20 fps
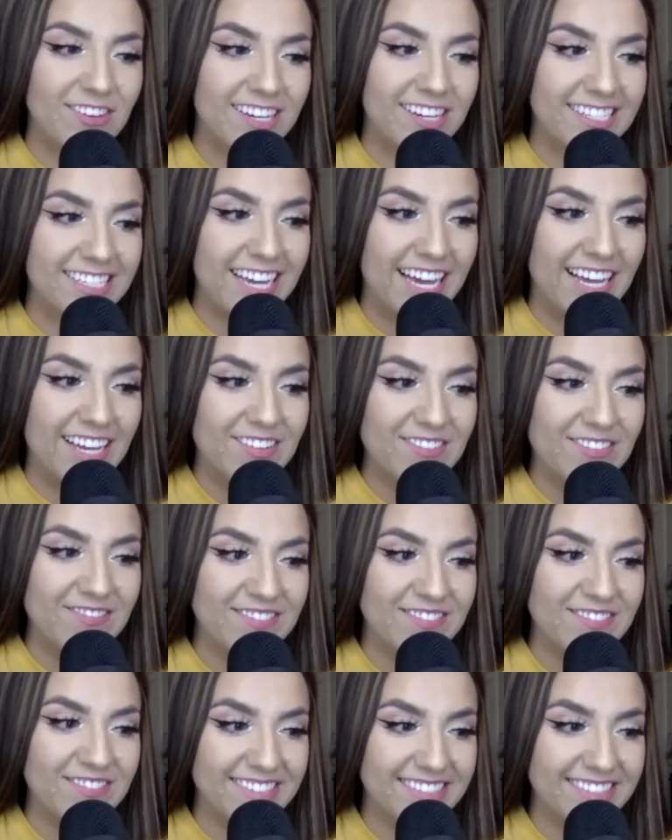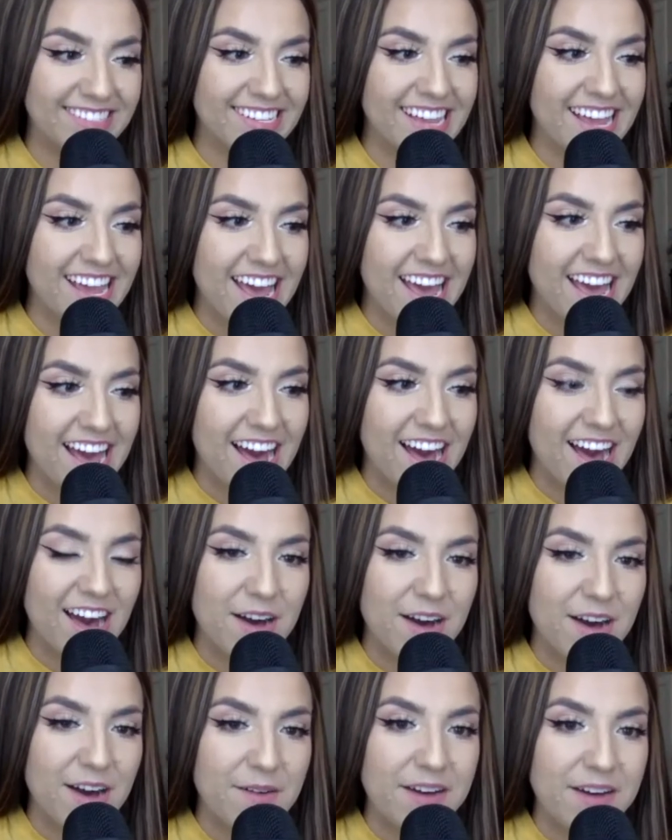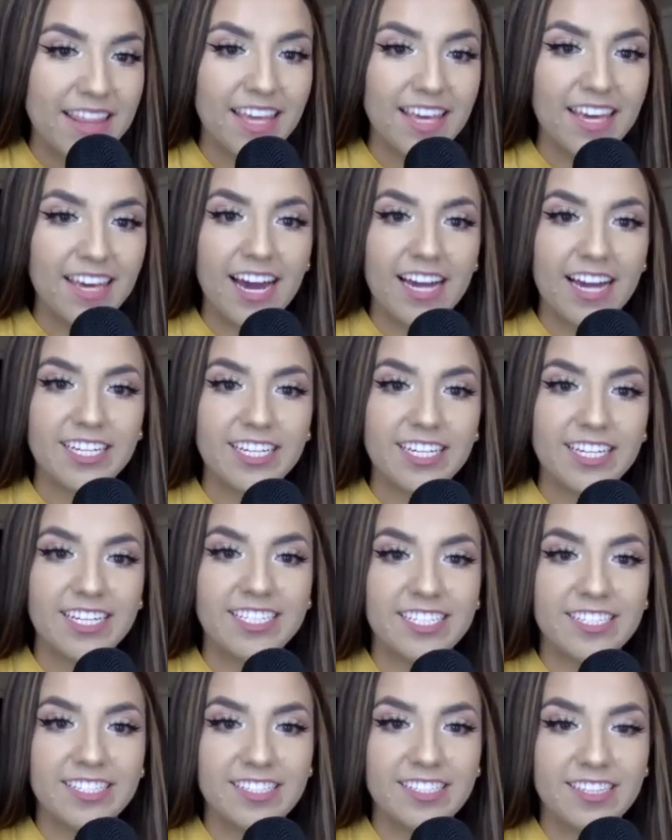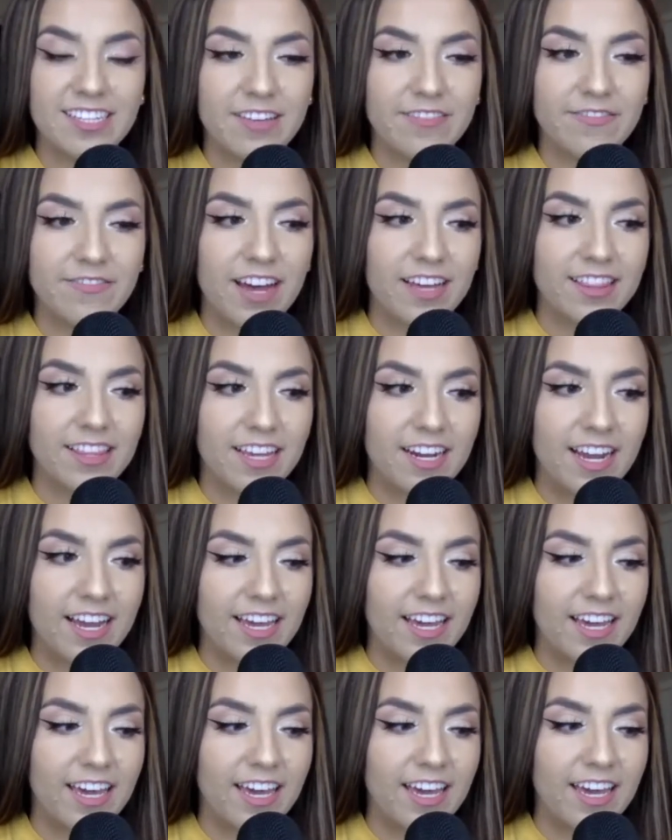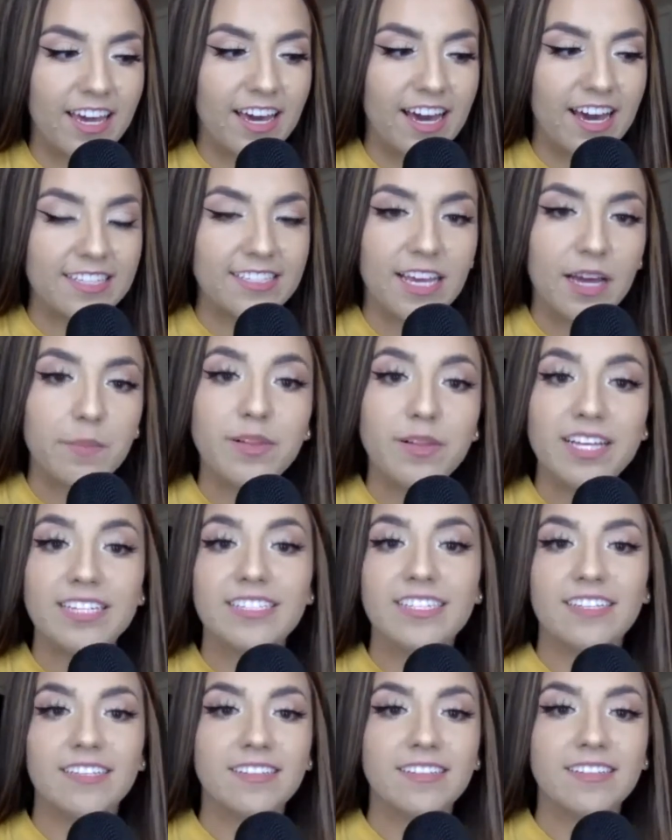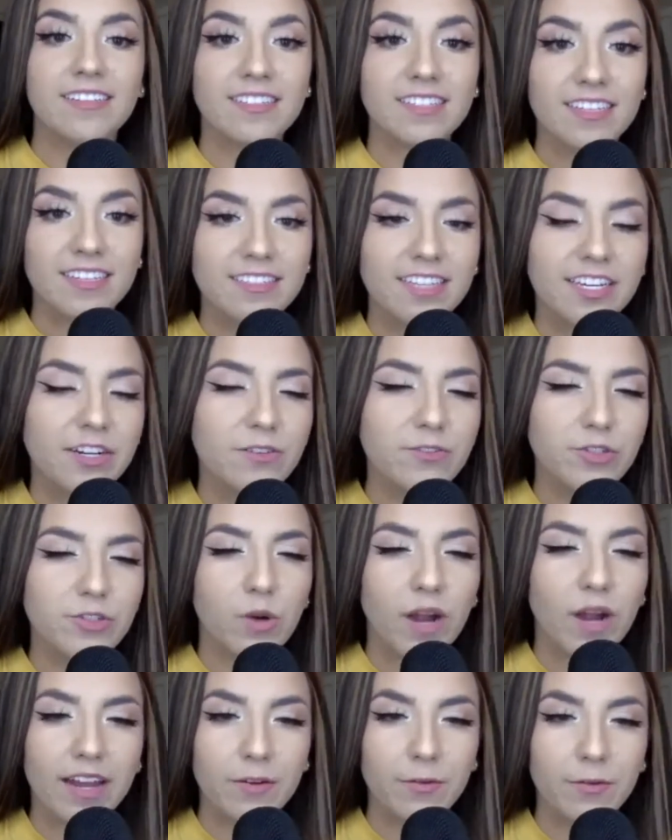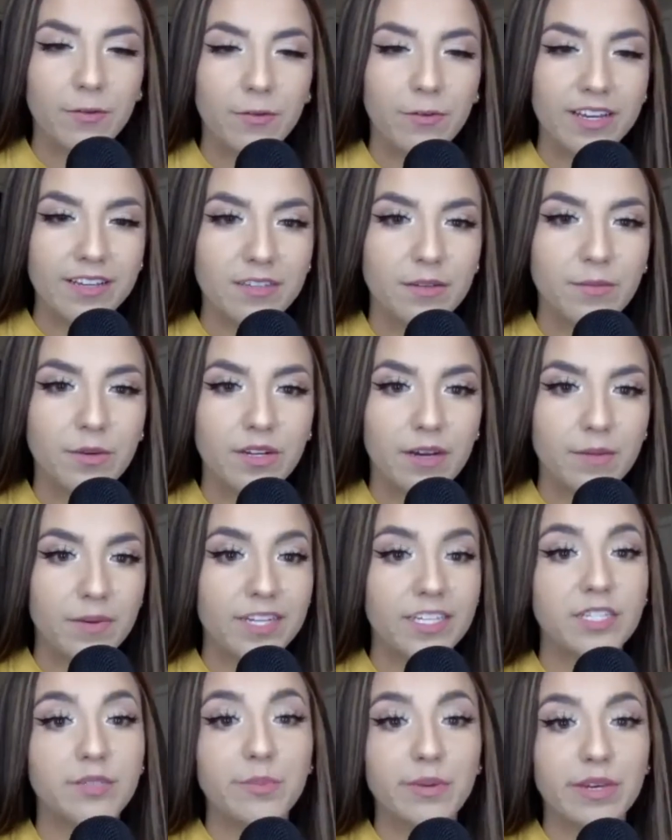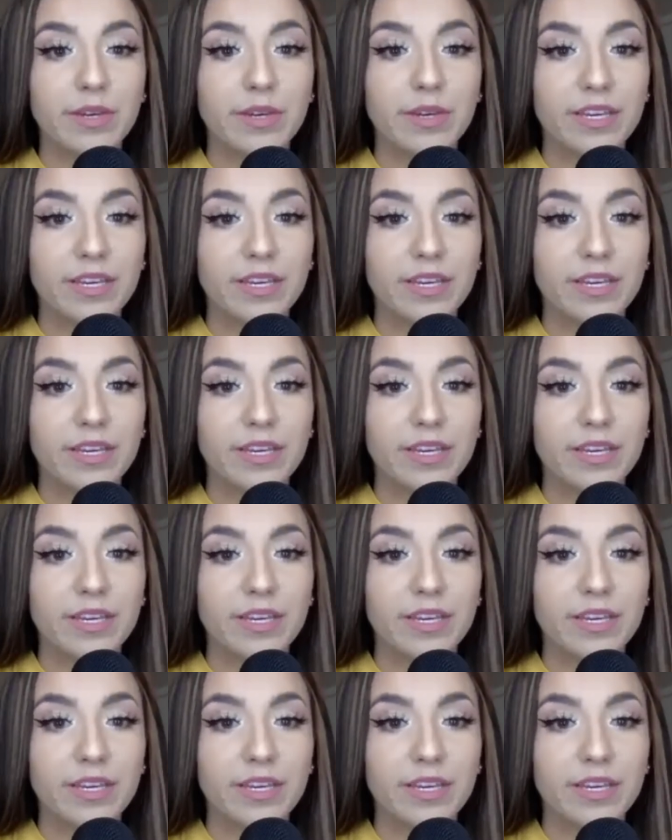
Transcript: times. I think it's just the fact that I say I'm planting seeds. I don't try to wake someone up. I just plant the